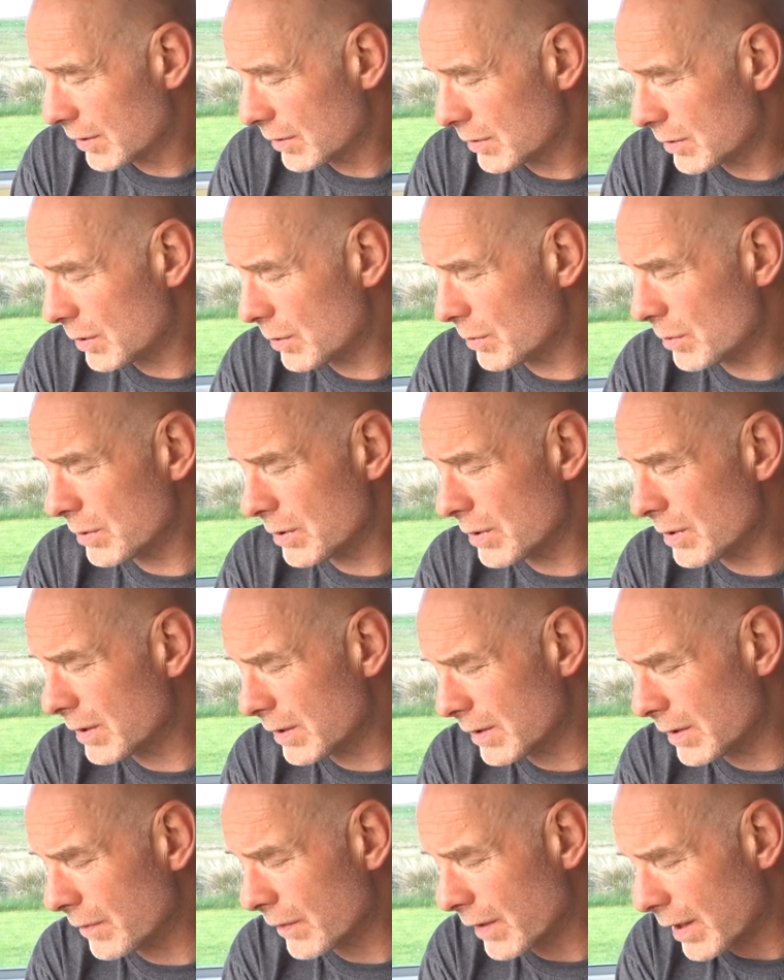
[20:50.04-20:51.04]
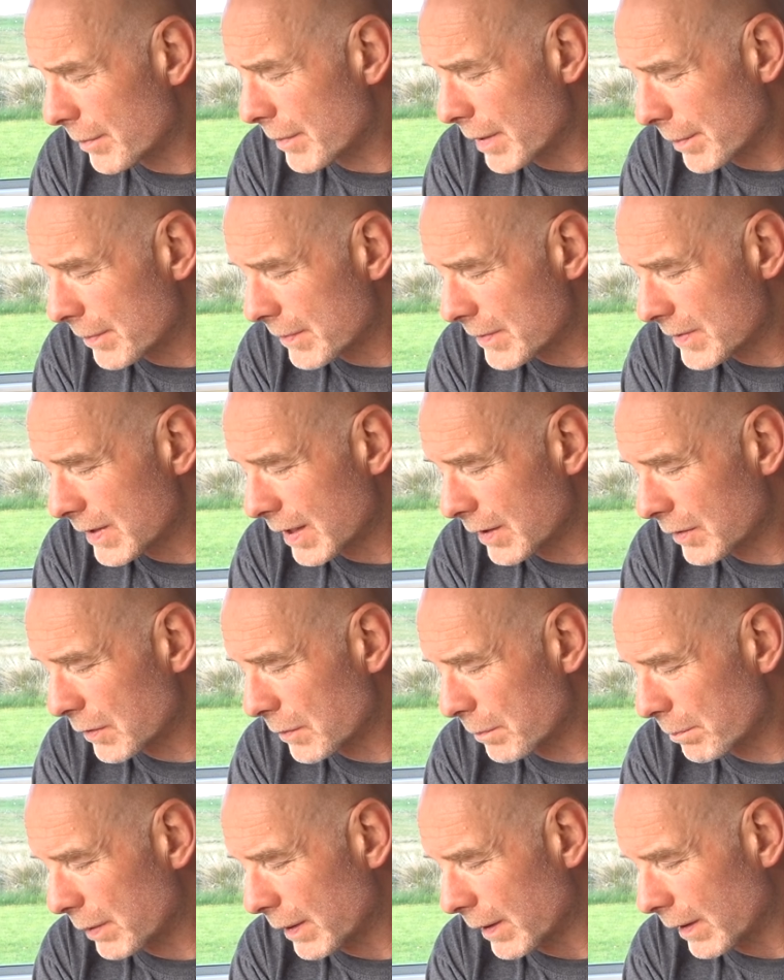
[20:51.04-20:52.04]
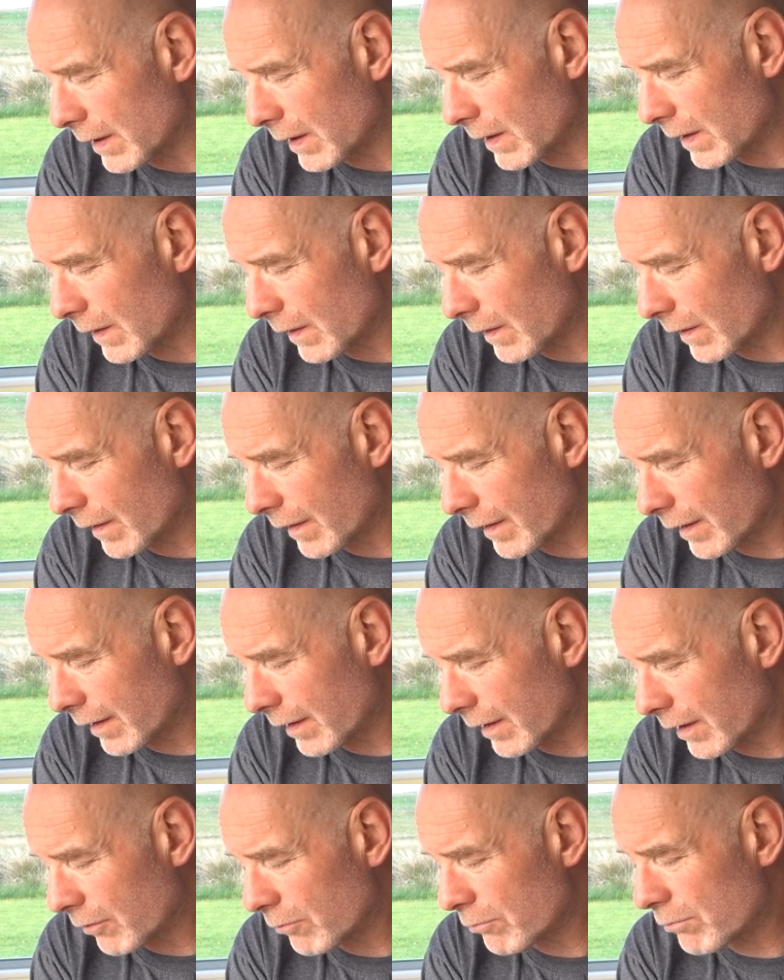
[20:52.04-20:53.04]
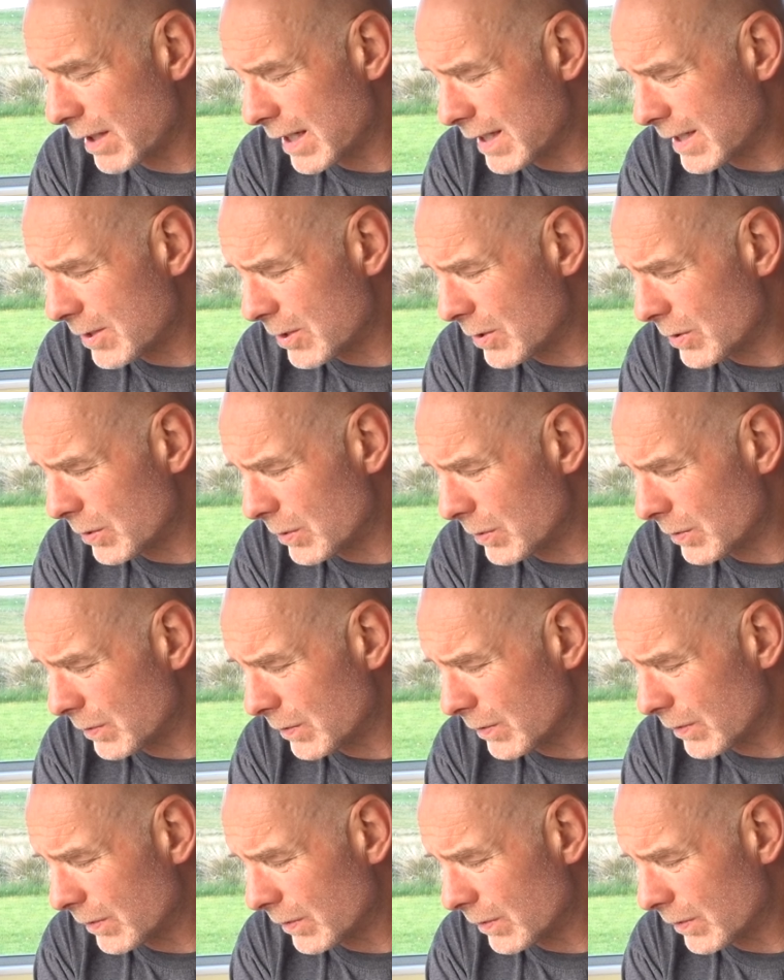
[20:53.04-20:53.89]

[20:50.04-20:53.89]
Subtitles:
Dougal, you could have come up and said goodbye. Really, Dougal?